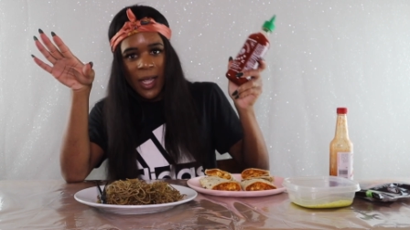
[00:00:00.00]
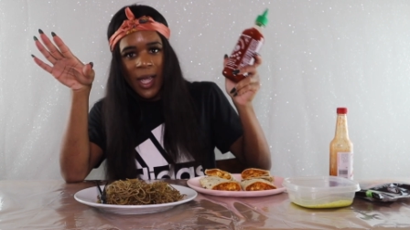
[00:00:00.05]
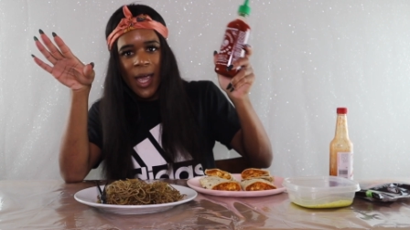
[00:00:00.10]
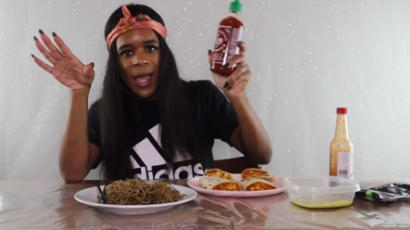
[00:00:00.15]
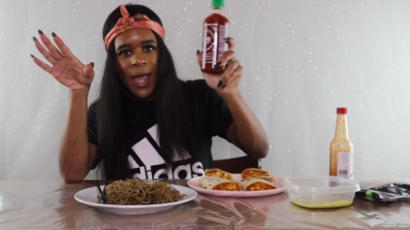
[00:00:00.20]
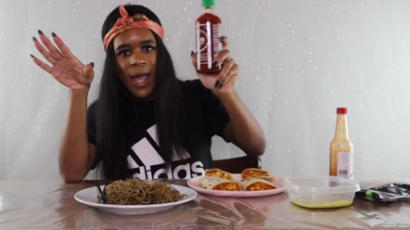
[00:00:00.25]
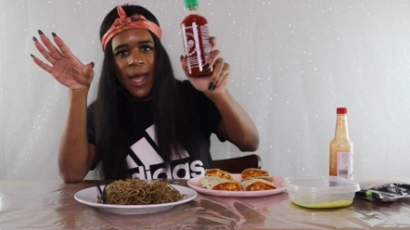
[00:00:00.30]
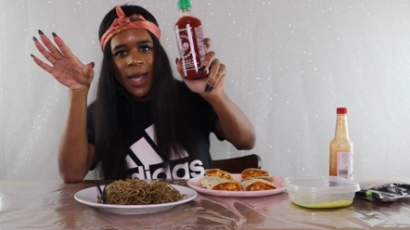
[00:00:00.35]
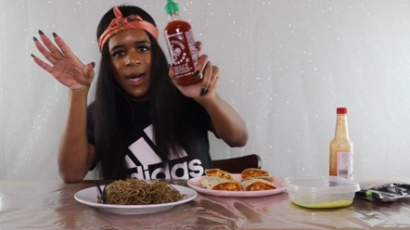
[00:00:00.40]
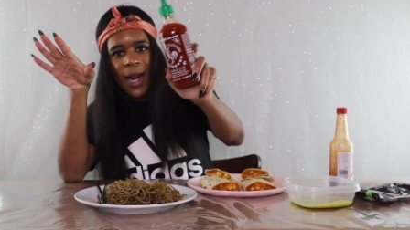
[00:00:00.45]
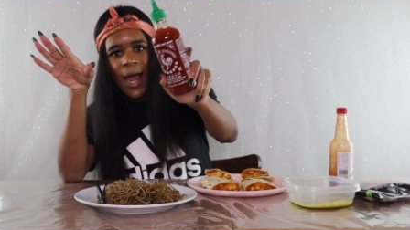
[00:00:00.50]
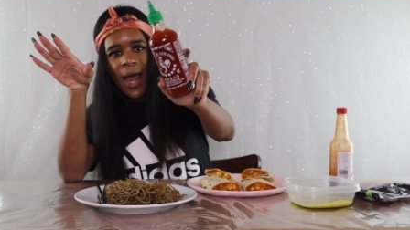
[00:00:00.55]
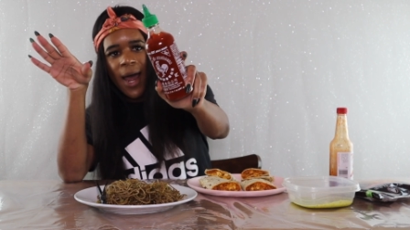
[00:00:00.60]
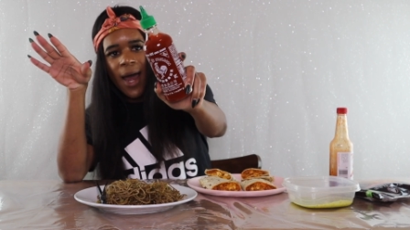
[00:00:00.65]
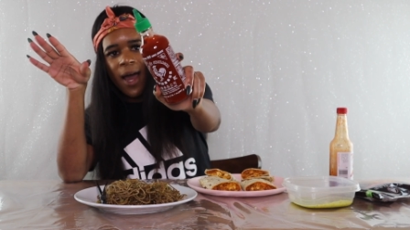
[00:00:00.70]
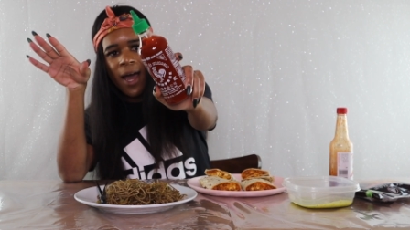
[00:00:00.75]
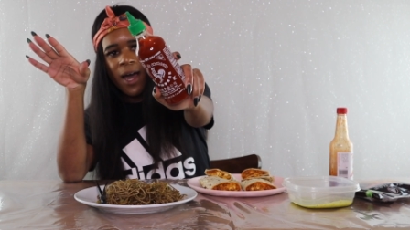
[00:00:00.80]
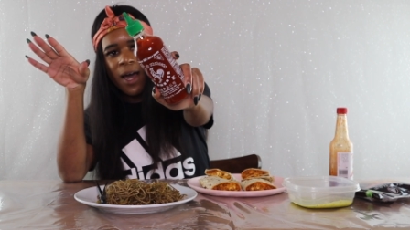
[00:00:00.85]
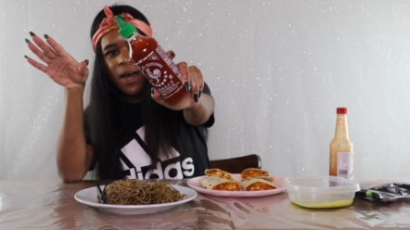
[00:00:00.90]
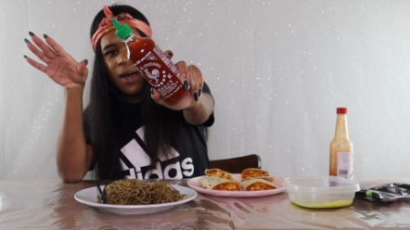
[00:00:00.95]
And I
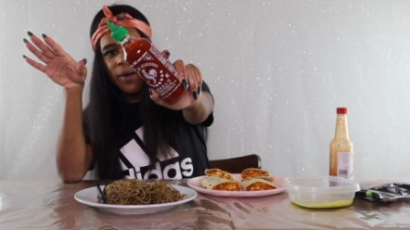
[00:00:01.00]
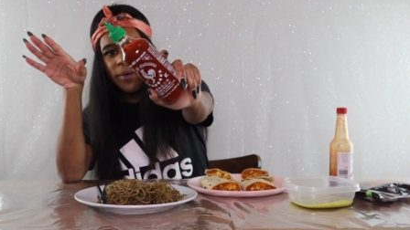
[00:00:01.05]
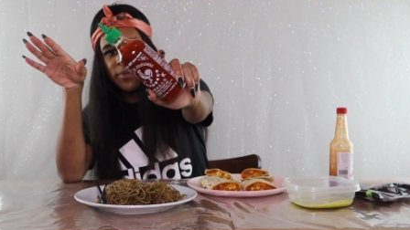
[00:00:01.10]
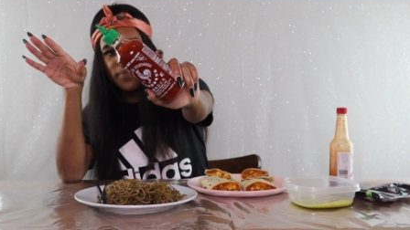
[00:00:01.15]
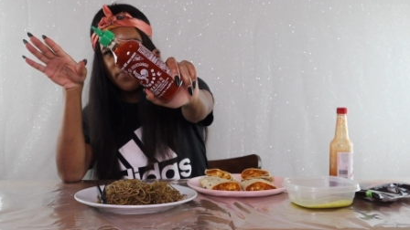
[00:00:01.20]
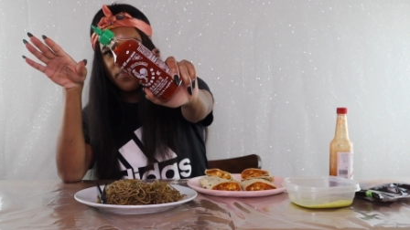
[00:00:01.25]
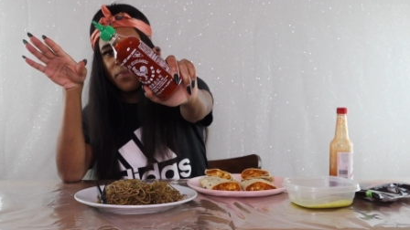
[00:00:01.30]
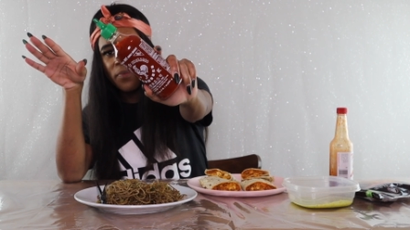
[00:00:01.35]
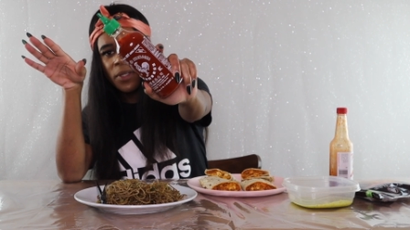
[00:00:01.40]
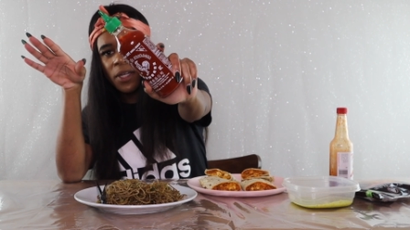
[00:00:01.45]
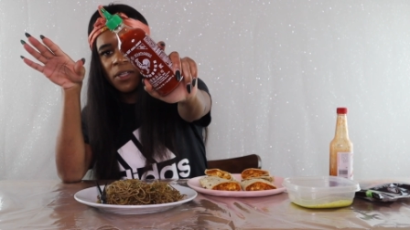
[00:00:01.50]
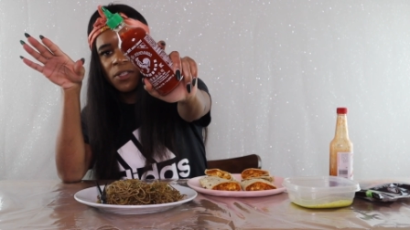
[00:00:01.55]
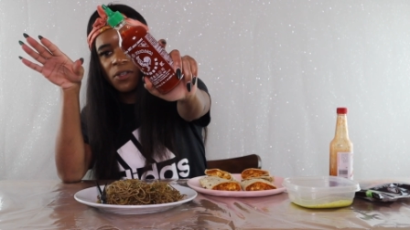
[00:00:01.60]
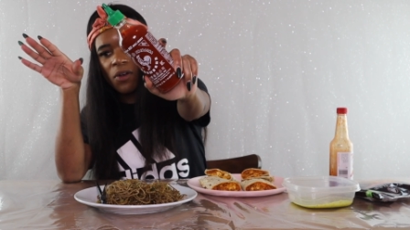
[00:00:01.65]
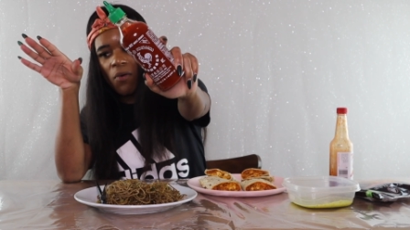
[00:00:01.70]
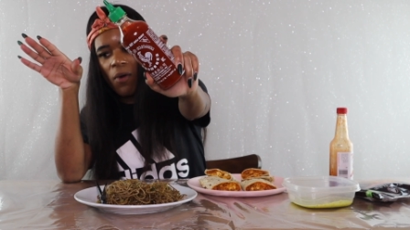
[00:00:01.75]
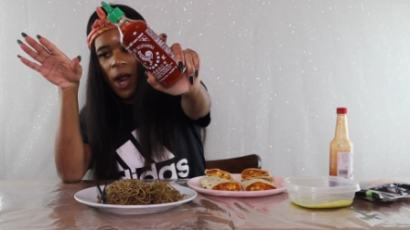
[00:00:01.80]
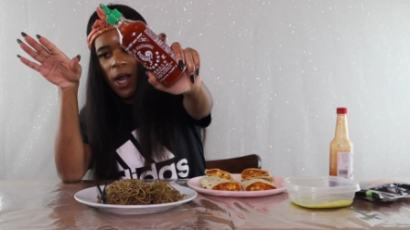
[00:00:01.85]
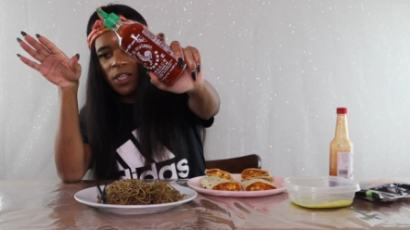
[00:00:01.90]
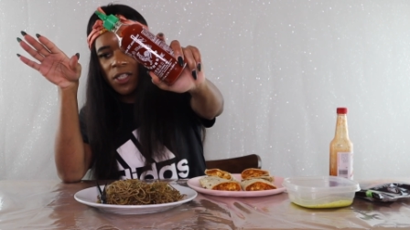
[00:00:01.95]
have
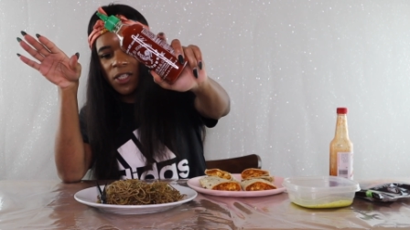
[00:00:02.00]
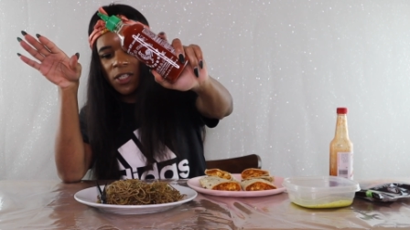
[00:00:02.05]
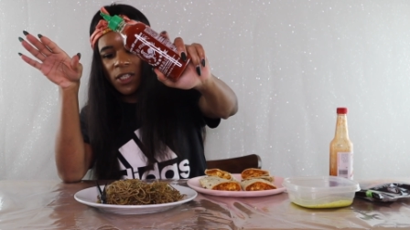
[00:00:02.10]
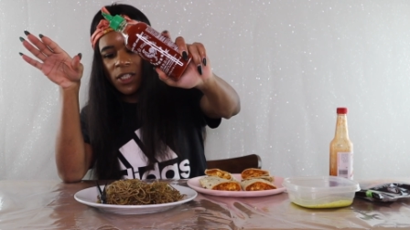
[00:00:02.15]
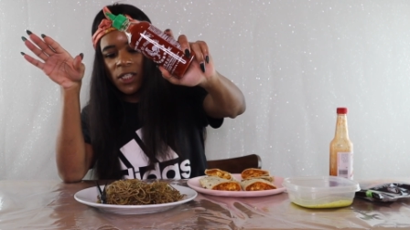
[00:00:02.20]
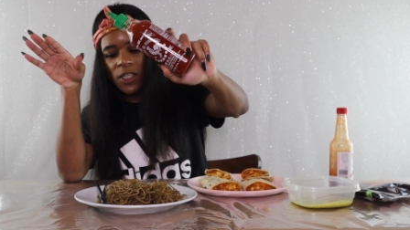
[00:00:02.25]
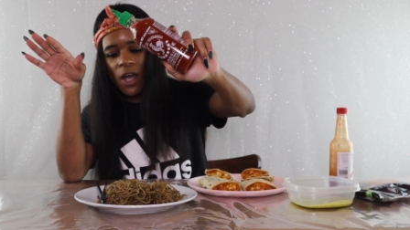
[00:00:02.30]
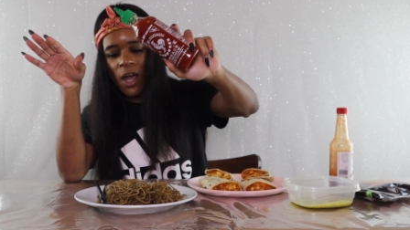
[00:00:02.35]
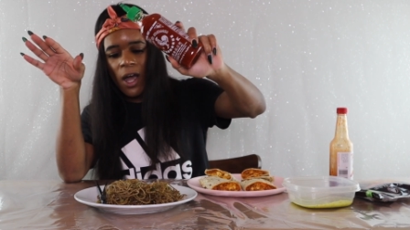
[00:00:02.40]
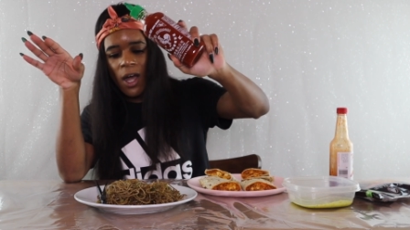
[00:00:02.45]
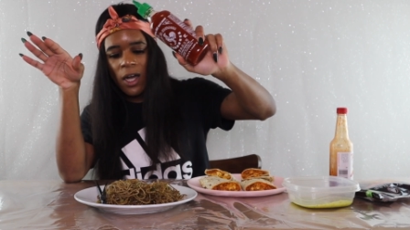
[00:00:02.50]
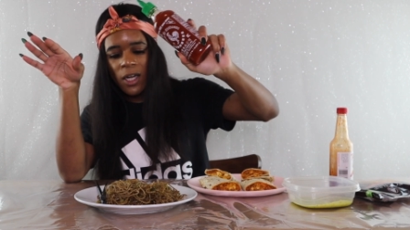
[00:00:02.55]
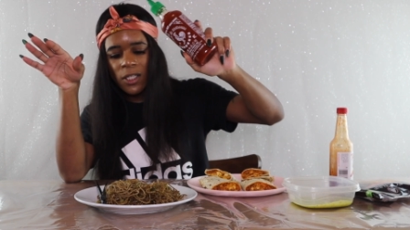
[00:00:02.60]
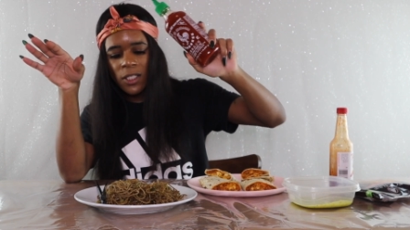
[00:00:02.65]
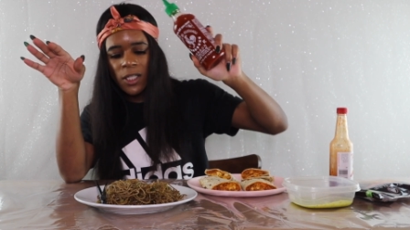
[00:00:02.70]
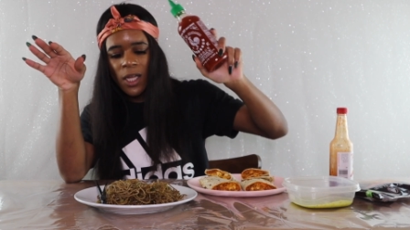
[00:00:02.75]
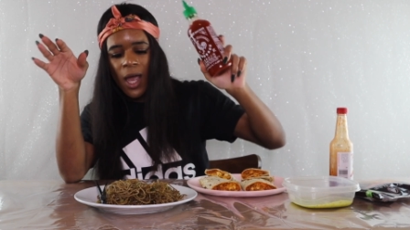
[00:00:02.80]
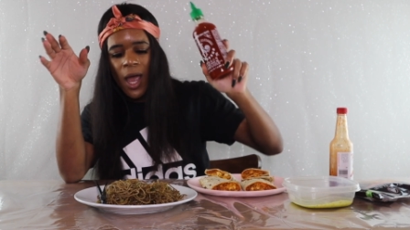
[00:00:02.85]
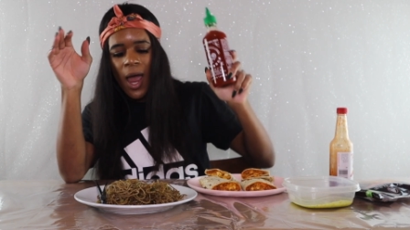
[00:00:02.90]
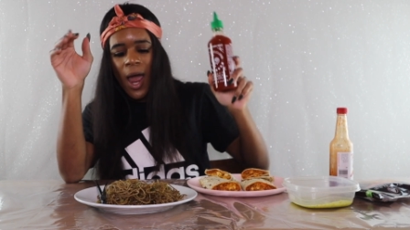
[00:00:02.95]
sriracha
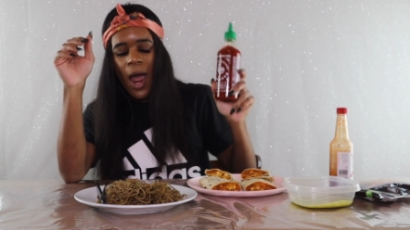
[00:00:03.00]
sauce.